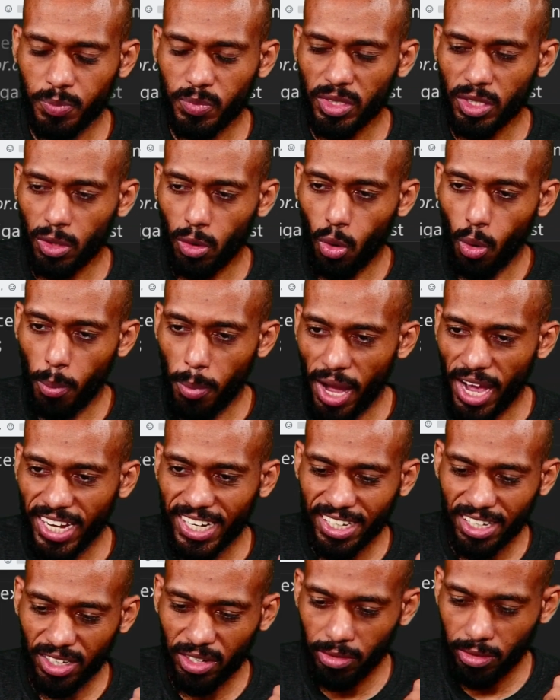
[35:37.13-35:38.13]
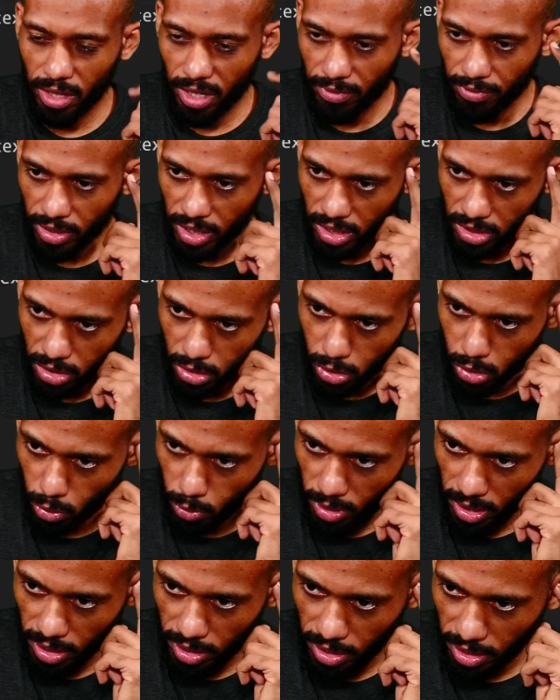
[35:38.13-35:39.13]
go back on the navigation. So when
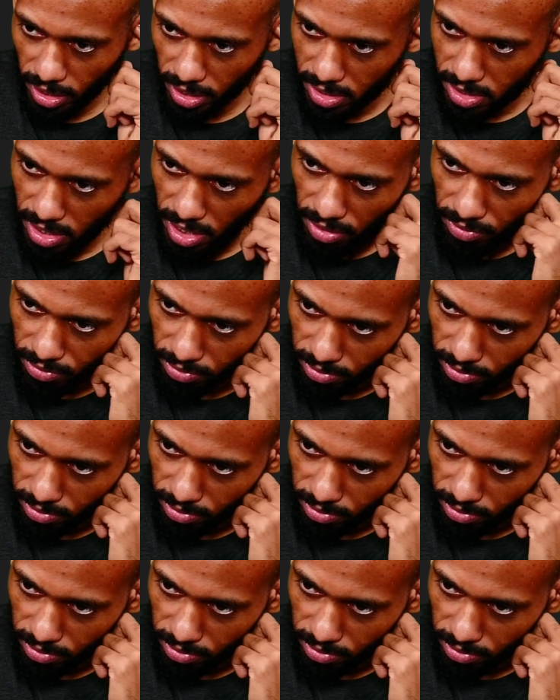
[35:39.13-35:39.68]
I click save,